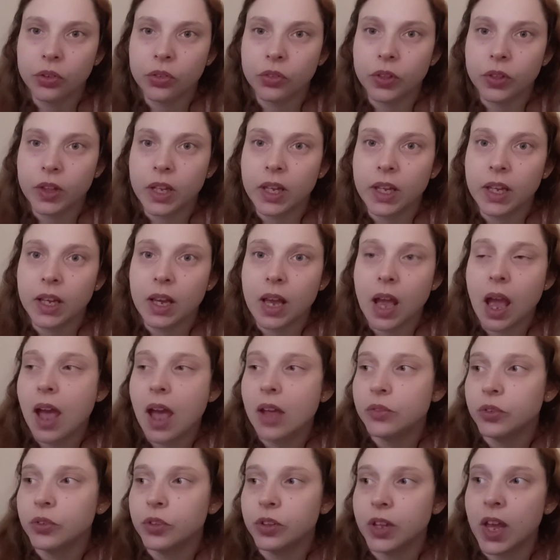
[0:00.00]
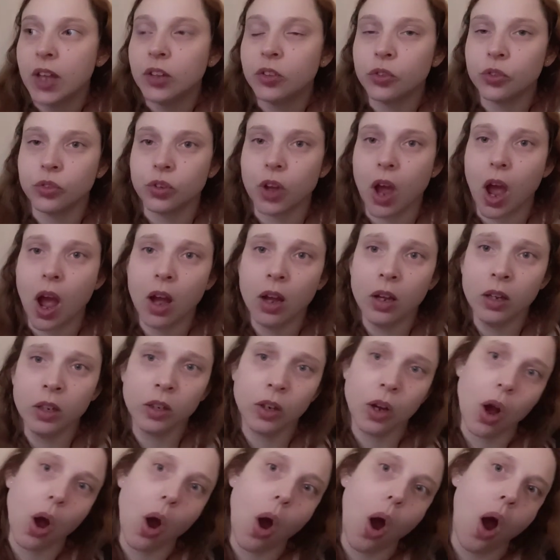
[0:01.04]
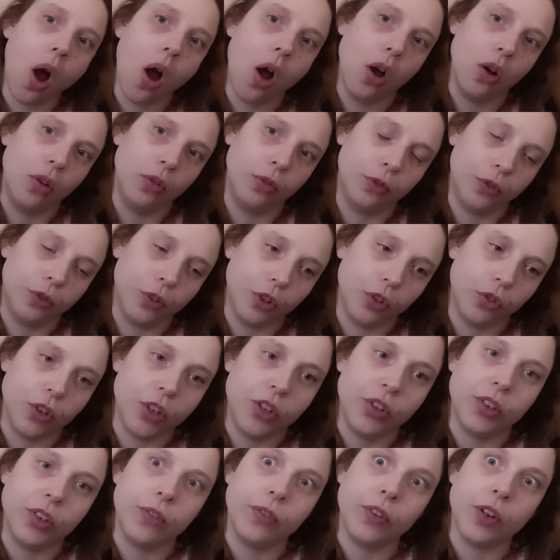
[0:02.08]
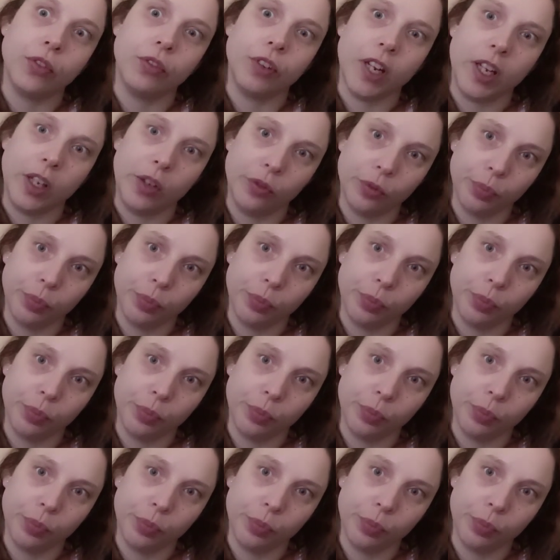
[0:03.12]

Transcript: the ancestor of Christopher Reeve.